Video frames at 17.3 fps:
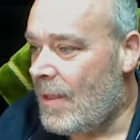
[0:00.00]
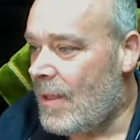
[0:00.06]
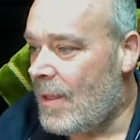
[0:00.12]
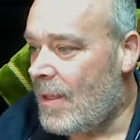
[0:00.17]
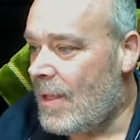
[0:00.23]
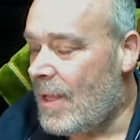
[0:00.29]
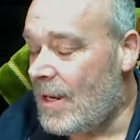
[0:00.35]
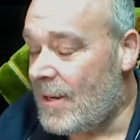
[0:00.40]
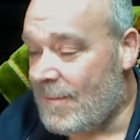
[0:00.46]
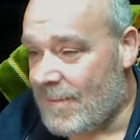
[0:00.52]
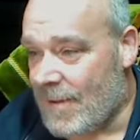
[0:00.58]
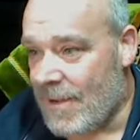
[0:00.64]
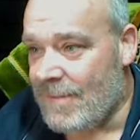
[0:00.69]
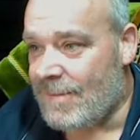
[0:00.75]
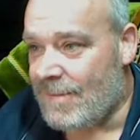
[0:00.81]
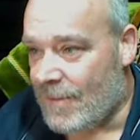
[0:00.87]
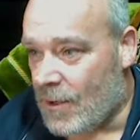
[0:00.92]
And if I
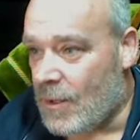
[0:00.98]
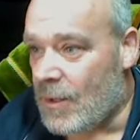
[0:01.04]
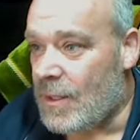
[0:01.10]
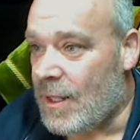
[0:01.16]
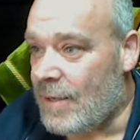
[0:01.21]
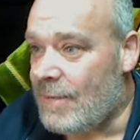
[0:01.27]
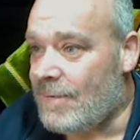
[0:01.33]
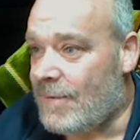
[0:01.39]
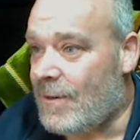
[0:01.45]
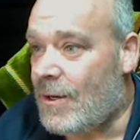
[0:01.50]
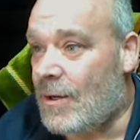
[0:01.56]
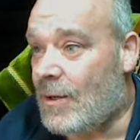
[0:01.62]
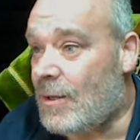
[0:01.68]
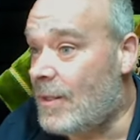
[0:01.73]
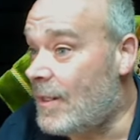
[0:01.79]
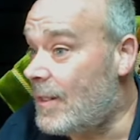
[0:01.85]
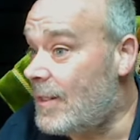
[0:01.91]
fall, I
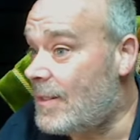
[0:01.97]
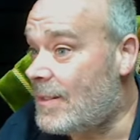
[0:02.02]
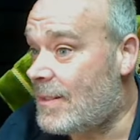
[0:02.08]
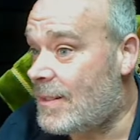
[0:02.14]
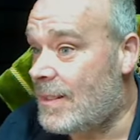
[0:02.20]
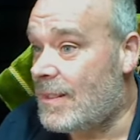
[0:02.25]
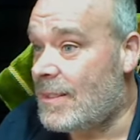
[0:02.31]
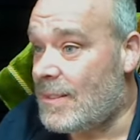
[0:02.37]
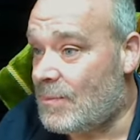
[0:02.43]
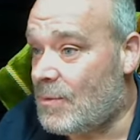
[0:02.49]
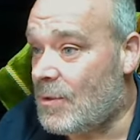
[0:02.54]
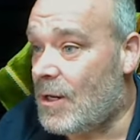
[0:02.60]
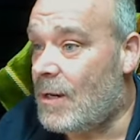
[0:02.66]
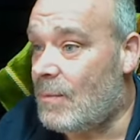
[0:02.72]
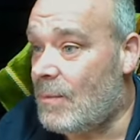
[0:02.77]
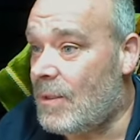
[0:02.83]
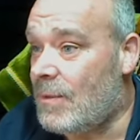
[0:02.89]
fall. It's it's a
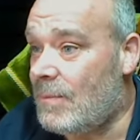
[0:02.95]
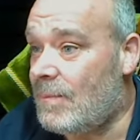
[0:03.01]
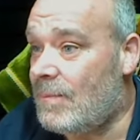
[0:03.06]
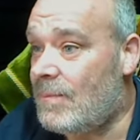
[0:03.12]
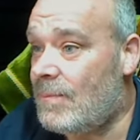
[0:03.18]
problem.